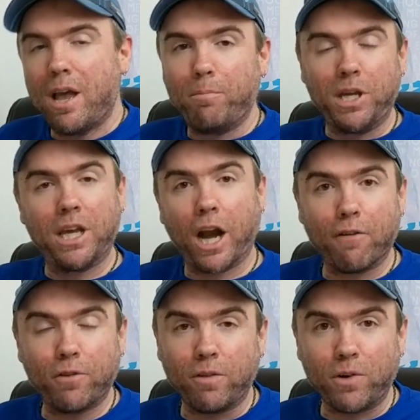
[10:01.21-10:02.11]
Be
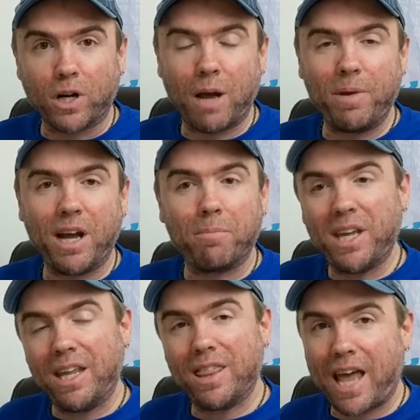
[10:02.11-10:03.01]
careful if you're coming up
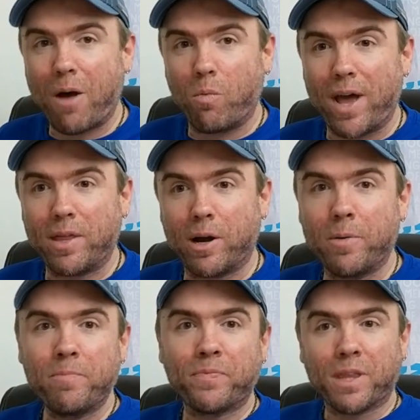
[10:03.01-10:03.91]
in that
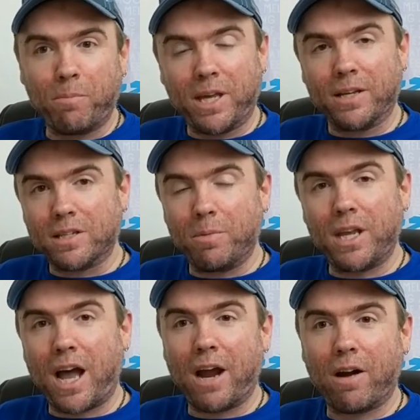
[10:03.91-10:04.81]
weather, because some of
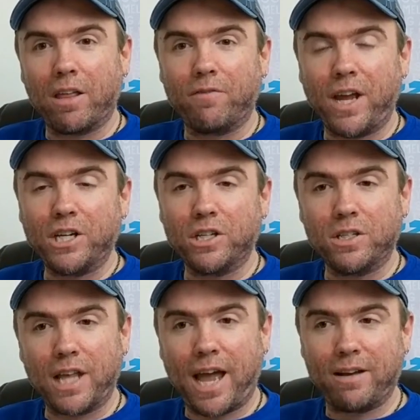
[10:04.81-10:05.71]
the higher
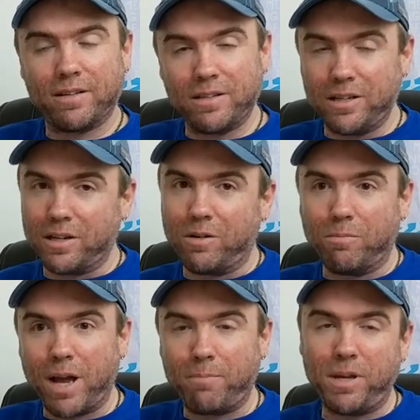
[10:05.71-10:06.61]
elevations that, you know,
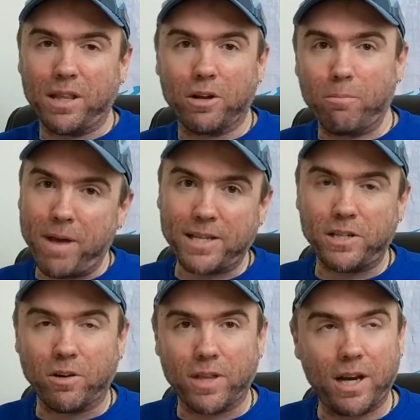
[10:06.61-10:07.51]
might be a little
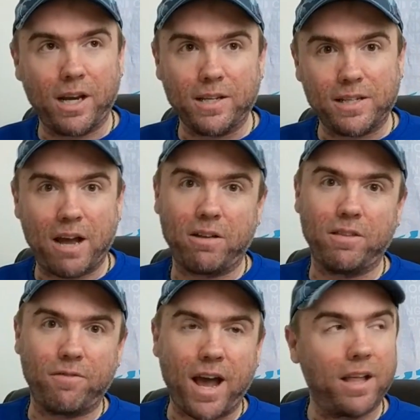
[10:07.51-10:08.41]
messier than it is down in
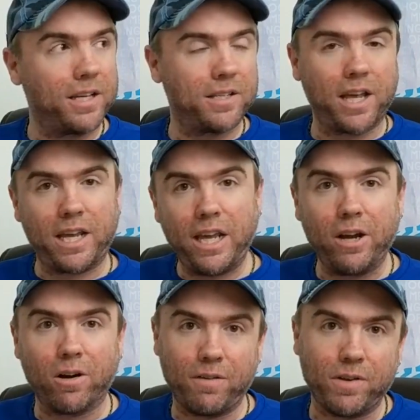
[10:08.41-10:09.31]
the valleys like
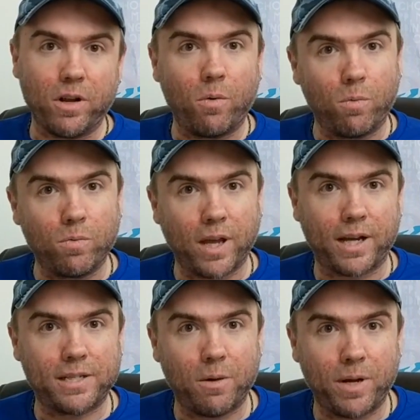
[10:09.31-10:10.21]
here, even though, like
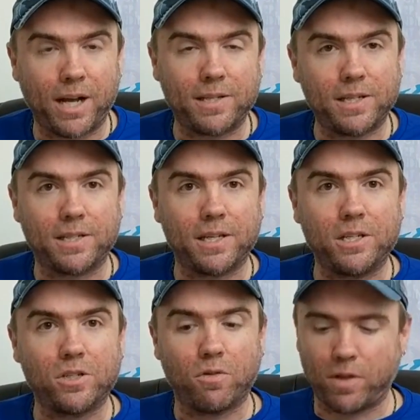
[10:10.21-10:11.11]
I said, we got 6
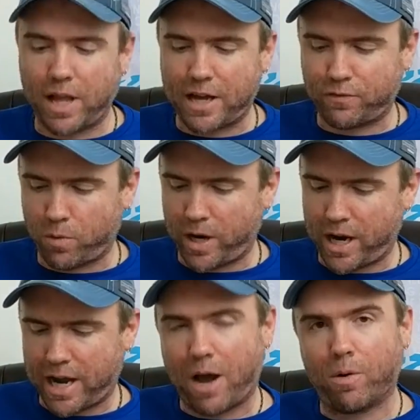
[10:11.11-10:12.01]
inches over the last
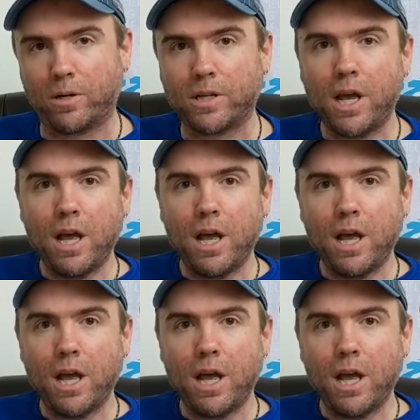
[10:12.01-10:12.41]
48 hours.